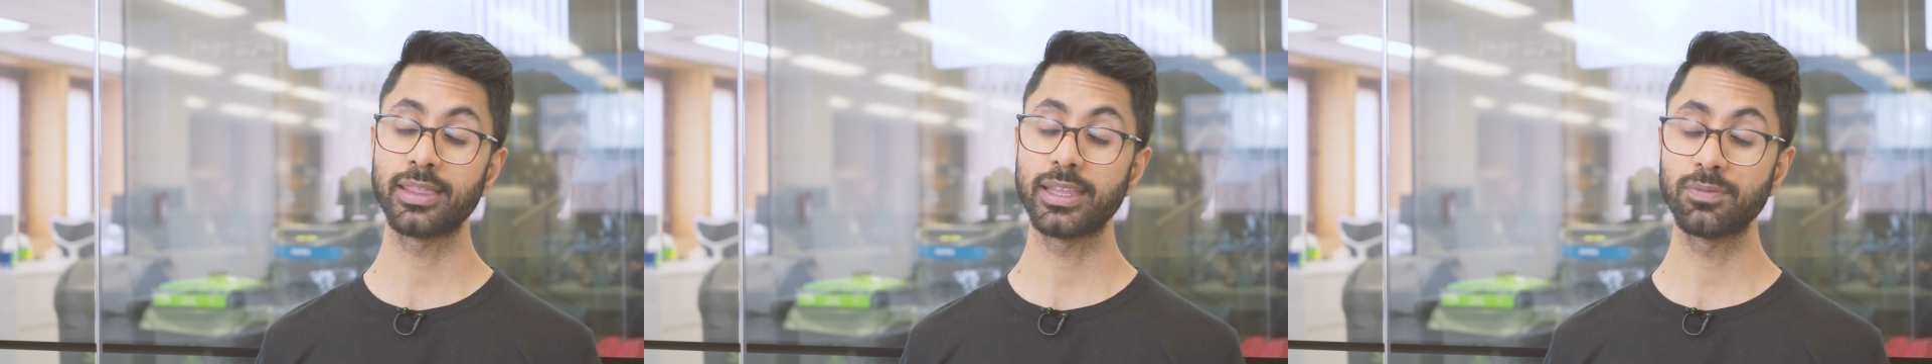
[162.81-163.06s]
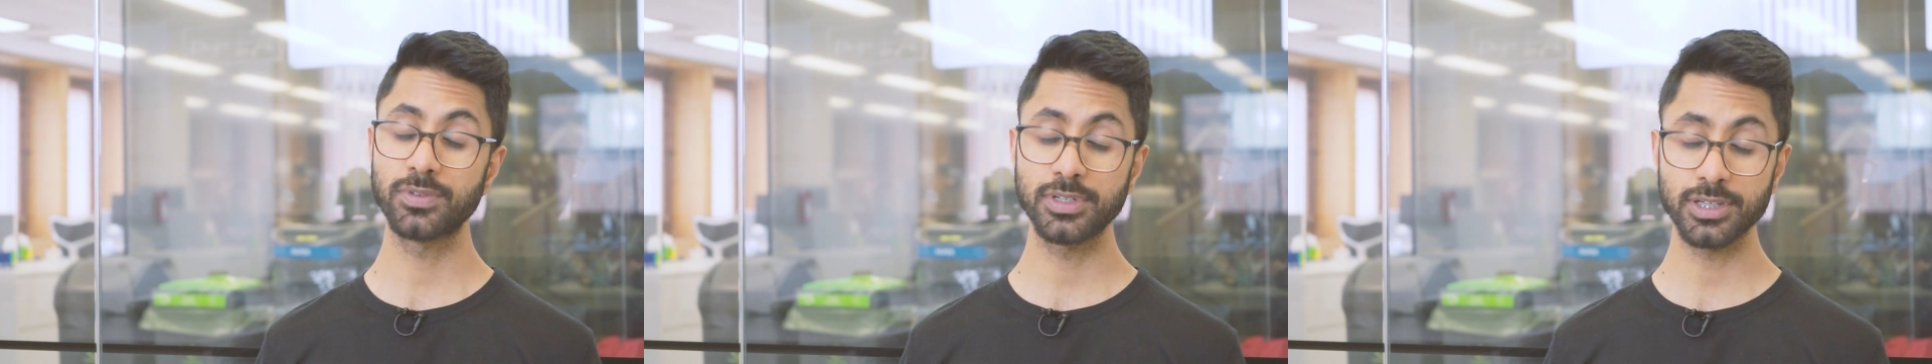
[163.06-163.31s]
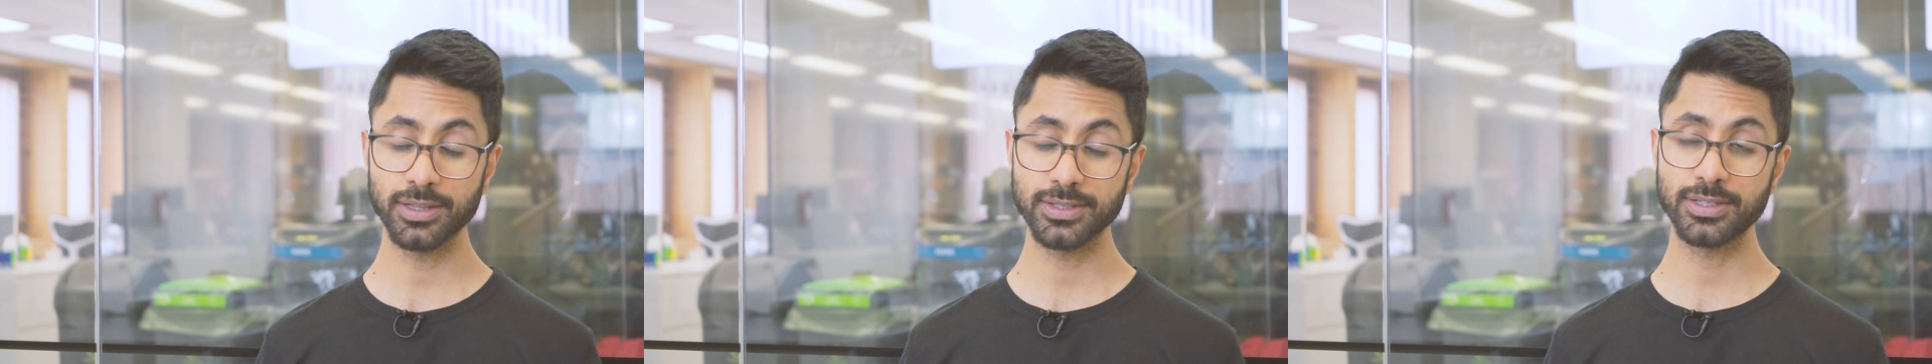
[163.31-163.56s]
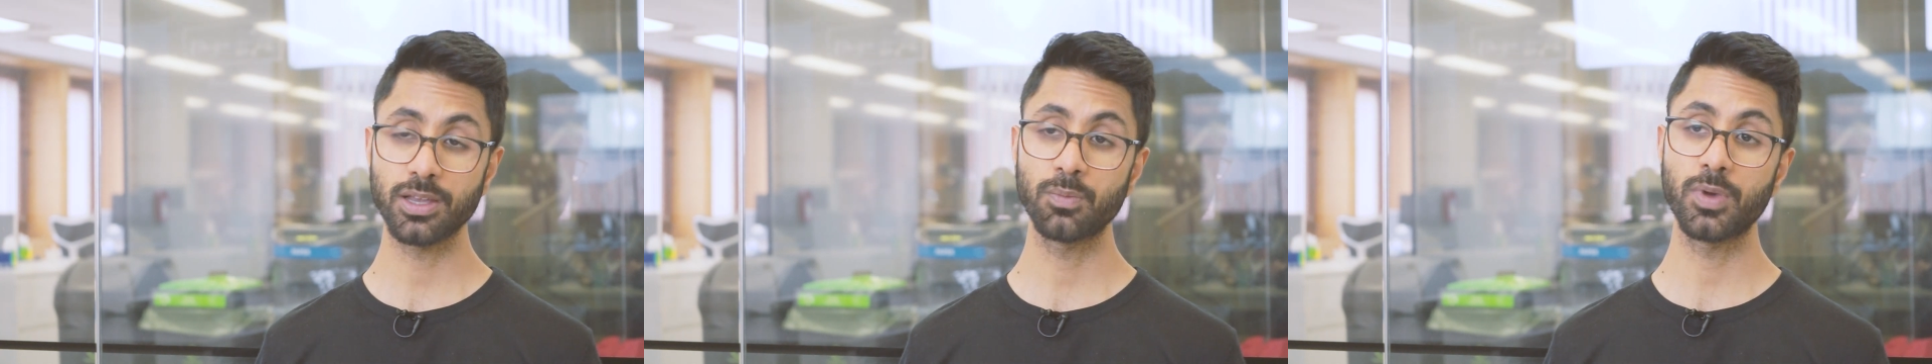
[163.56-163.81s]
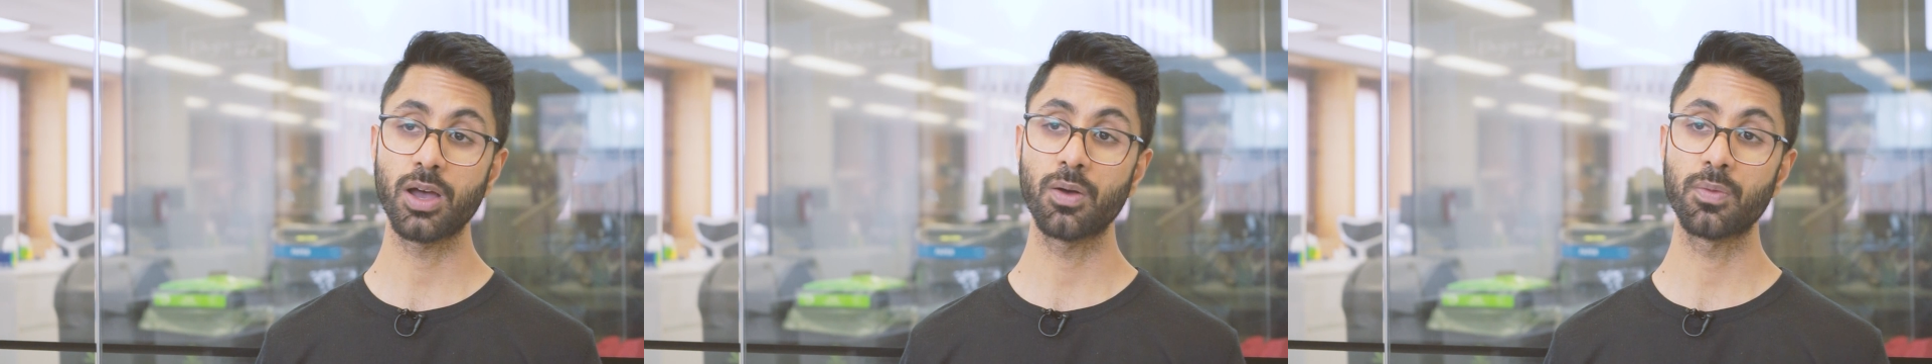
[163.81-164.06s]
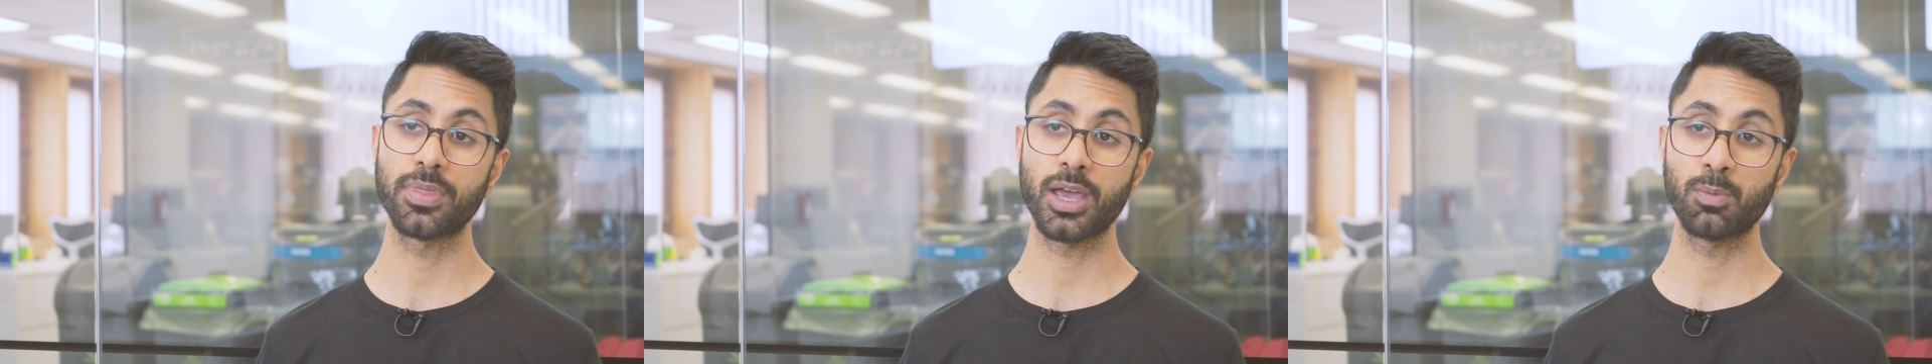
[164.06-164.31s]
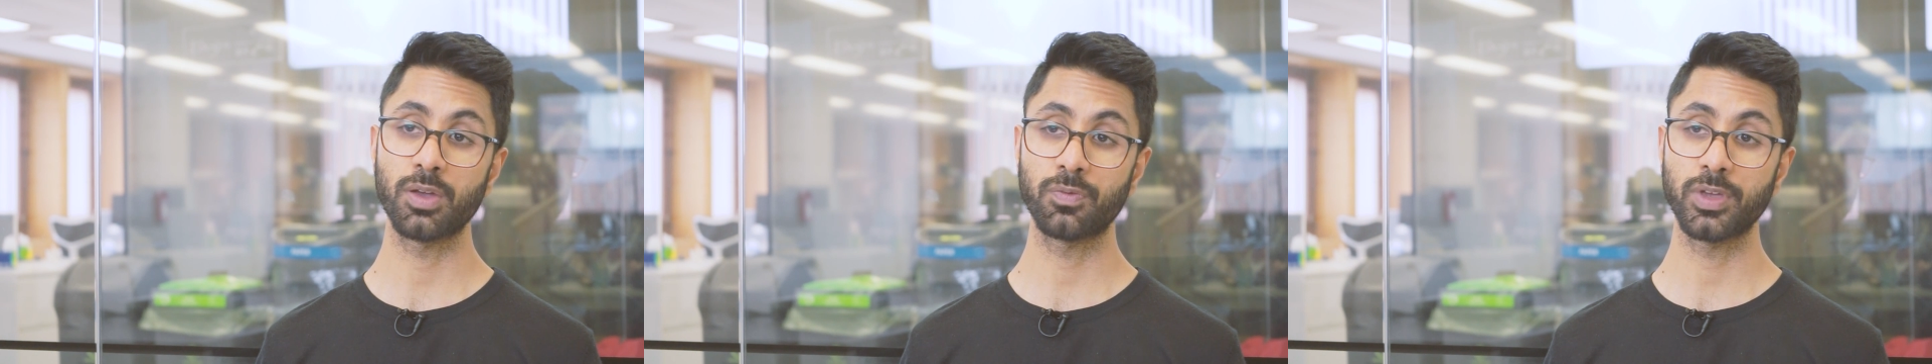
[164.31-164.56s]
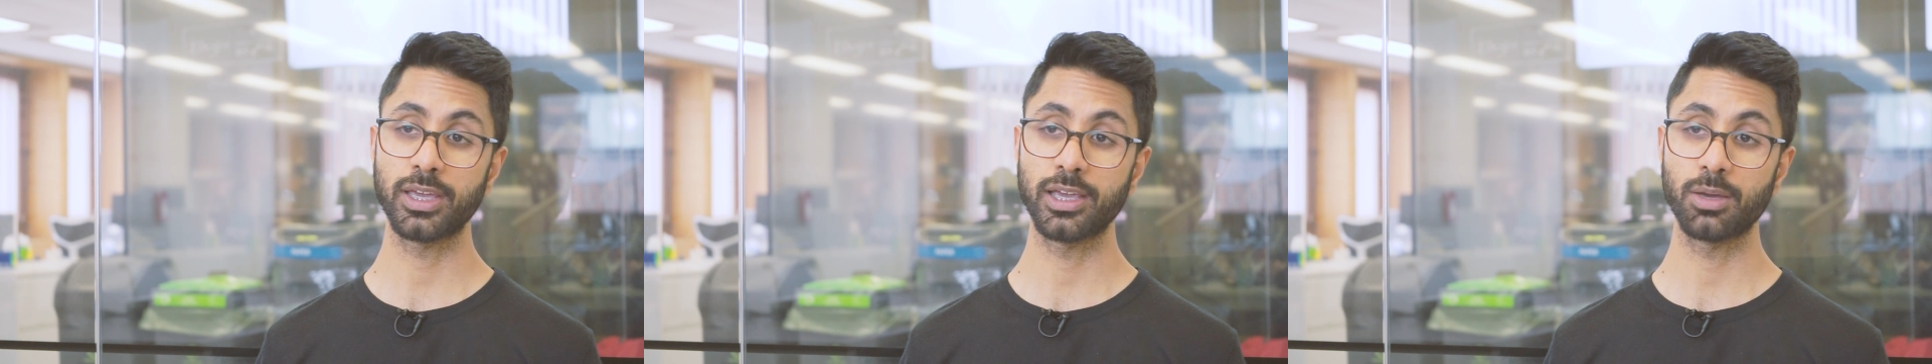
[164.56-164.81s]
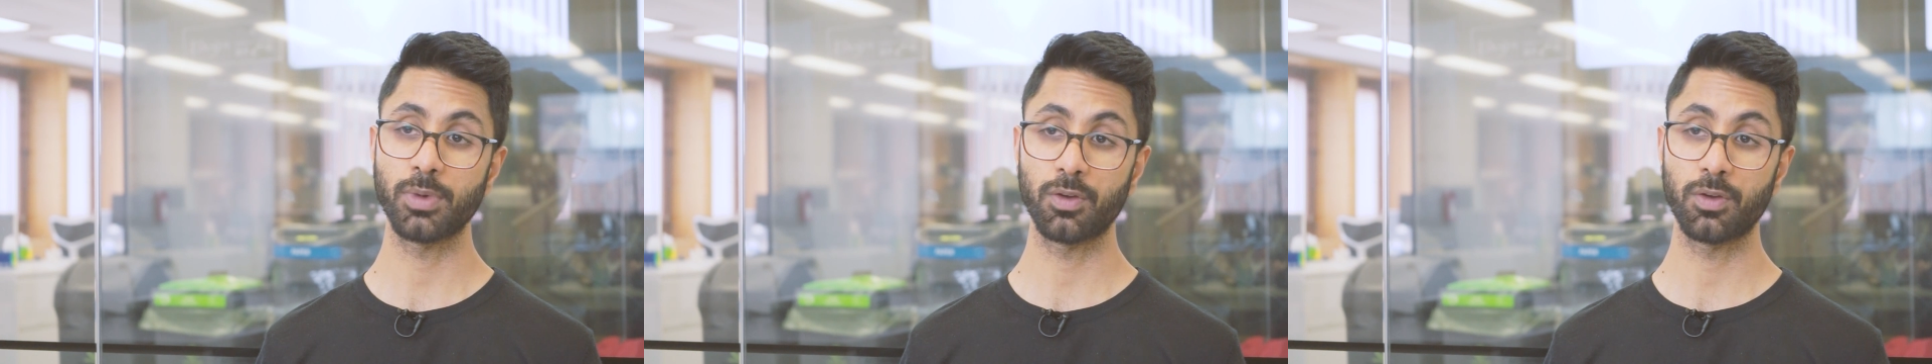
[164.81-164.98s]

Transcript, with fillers: and they've done so well that we're thinking